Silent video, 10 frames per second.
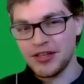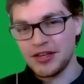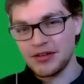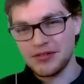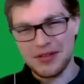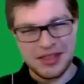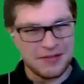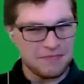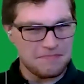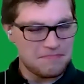and then I
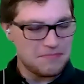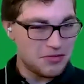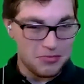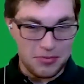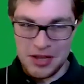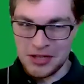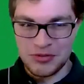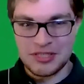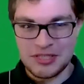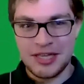think
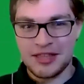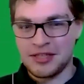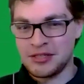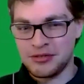300 like this.